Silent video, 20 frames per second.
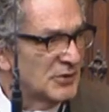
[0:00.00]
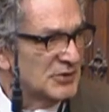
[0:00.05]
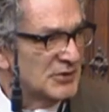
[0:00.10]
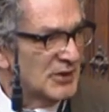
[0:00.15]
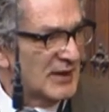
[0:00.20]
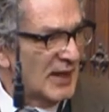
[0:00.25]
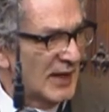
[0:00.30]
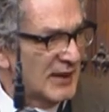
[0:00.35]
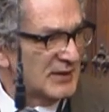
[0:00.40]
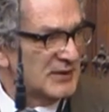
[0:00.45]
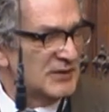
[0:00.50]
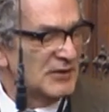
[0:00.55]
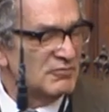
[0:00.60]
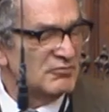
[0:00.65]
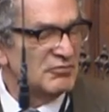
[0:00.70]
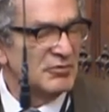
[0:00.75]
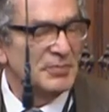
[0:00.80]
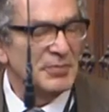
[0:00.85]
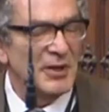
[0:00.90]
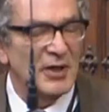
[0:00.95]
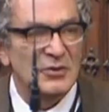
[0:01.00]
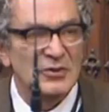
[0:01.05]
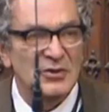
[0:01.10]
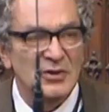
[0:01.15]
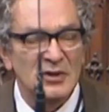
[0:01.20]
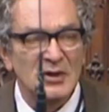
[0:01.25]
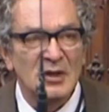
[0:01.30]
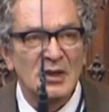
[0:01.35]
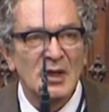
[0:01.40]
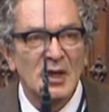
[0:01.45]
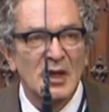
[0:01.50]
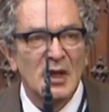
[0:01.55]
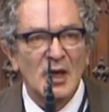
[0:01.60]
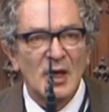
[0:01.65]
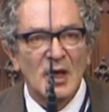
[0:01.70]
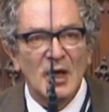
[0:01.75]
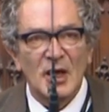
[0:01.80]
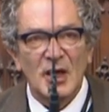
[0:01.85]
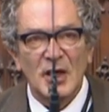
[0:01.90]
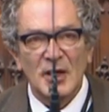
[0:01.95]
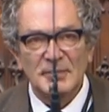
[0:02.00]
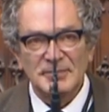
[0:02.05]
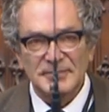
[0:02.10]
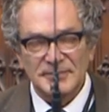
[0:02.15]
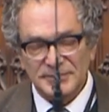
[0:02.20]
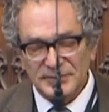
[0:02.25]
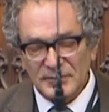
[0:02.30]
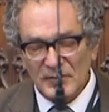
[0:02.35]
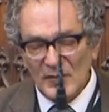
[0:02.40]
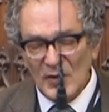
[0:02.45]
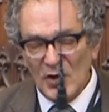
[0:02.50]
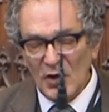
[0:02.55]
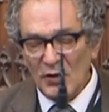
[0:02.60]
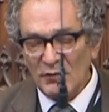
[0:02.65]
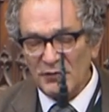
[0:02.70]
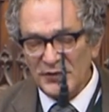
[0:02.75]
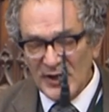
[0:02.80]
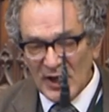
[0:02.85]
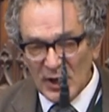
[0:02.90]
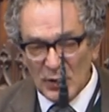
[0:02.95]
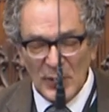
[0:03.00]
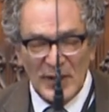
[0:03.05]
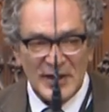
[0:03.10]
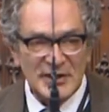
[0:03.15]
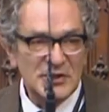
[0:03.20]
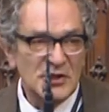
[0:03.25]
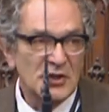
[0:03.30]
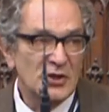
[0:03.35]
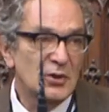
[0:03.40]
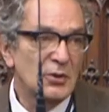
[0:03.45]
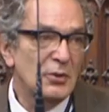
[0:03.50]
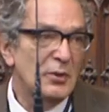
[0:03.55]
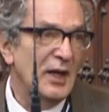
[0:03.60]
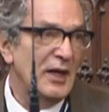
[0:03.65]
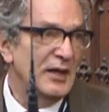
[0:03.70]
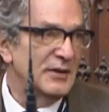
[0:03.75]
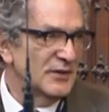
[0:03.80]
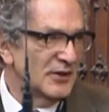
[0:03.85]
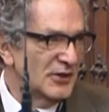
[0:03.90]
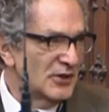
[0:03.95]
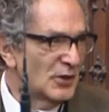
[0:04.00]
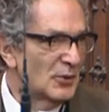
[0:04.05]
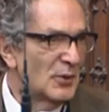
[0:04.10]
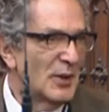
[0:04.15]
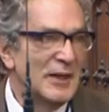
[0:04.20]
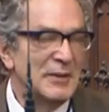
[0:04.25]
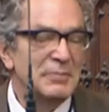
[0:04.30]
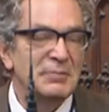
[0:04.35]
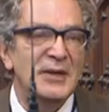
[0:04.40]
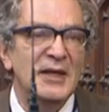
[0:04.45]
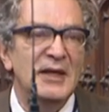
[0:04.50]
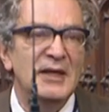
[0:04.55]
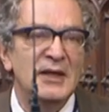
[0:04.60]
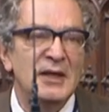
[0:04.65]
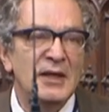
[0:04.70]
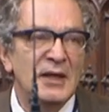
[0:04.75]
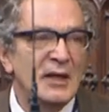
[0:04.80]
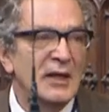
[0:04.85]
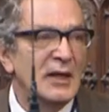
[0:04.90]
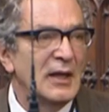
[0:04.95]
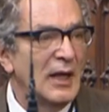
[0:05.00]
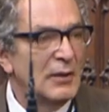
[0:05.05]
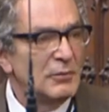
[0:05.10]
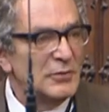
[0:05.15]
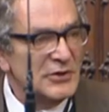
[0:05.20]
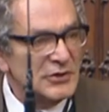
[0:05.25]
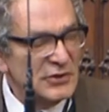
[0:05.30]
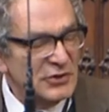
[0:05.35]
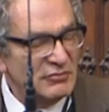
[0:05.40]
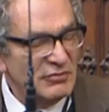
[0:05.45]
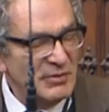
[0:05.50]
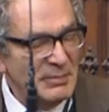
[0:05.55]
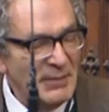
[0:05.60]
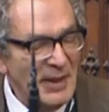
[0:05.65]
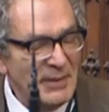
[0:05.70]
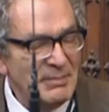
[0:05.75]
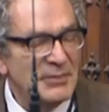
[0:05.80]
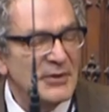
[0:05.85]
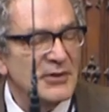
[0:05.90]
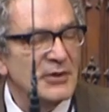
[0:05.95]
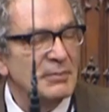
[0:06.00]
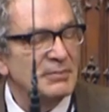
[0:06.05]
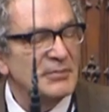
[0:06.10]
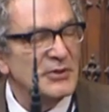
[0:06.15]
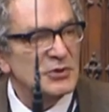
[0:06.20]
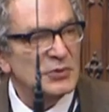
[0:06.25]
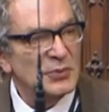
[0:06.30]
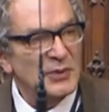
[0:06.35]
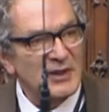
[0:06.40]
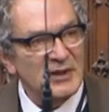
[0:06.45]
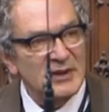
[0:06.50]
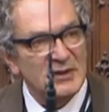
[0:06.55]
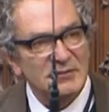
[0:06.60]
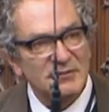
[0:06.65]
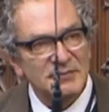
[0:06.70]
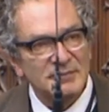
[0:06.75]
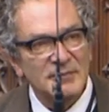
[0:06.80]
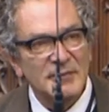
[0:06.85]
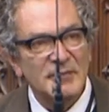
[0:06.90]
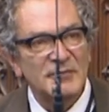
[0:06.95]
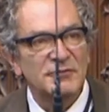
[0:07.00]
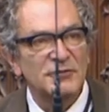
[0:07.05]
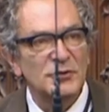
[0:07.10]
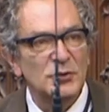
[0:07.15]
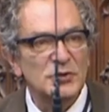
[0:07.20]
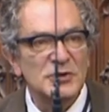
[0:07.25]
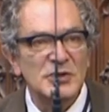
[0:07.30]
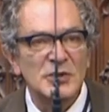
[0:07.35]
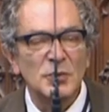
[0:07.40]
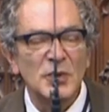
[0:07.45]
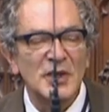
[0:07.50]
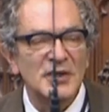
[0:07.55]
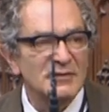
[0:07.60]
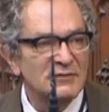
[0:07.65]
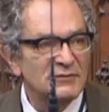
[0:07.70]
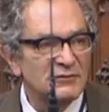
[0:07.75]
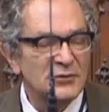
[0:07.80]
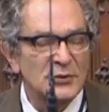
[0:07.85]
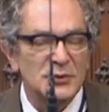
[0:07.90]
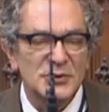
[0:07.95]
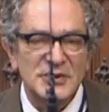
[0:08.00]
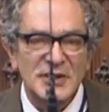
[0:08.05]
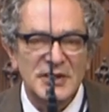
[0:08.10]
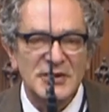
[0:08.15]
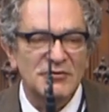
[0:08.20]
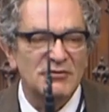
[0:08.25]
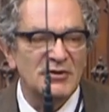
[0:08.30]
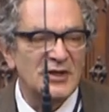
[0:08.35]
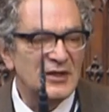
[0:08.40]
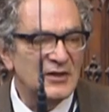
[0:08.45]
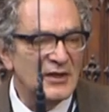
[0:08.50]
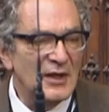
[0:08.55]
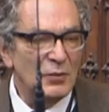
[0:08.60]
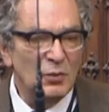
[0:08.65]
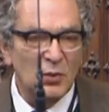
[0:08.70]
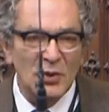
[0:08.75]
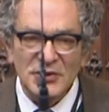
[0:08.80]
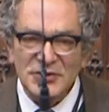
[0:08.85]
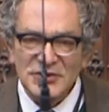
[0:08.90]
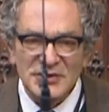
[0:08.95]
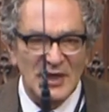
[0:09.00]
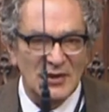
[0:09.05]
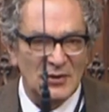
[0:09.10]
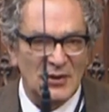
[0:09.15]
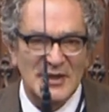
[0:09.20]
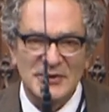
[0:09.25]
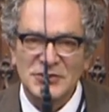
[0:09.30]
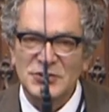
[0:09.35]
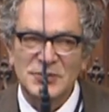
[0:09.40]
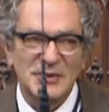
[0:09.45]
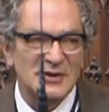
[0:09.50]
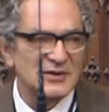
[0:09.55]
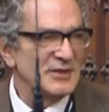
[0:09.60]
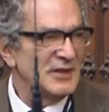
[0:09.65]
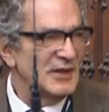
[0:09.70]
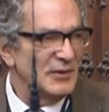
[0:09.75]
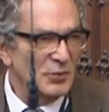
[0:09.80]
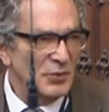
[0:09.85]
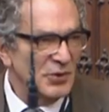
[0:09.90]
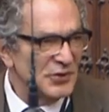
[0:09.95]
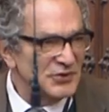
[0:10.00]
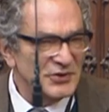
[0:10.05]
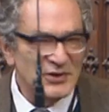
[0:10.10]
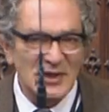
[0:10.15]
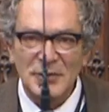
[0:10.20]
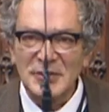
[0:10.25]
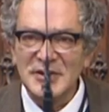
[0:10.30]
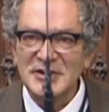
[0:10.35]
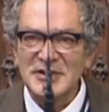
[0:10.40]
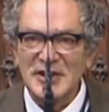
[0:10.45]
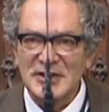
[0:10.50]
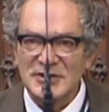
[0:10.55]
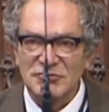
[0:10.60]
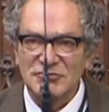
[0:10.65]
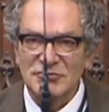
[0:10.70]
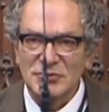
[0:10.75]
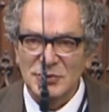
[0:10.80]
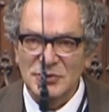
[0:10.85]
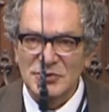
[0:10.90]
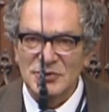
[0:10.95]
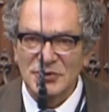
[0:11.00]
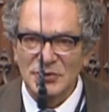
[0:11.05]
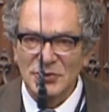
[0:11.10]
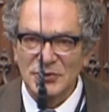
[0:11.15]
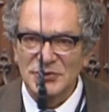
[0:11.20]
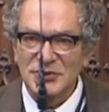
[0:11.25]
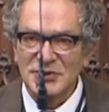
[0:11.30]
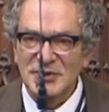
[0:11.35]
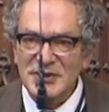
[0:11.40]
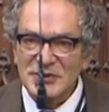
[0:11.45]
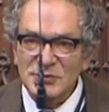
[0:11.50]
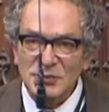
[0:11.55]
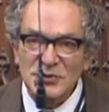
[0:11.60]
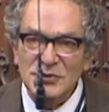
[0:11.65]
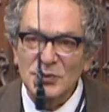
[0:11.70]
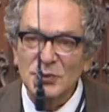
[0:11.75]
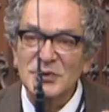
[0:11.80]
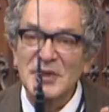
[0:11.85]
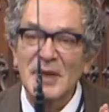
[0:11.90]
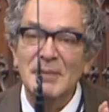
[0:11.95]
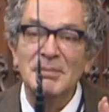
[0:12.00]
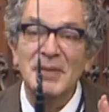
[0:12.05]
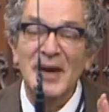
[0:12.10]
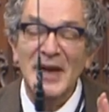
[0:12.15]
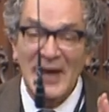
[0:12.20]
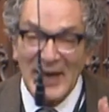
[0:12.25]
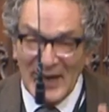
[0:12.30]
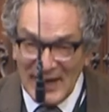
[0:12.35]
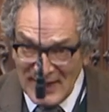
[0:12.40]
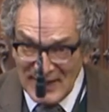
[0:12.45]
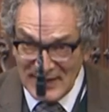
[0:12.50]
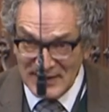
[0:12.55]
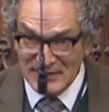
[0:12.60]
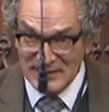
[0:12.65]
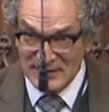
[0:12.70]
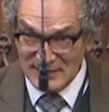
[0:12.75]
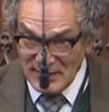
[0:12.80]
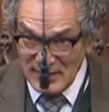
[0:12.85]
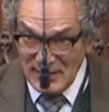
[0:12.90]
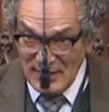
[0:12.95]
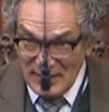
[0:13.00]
was an active proponent of the ONU and the UAP. And we should remember that between 41 and 43, there was no Auschwitz. There was no industrial slaughter. This was all done by hand.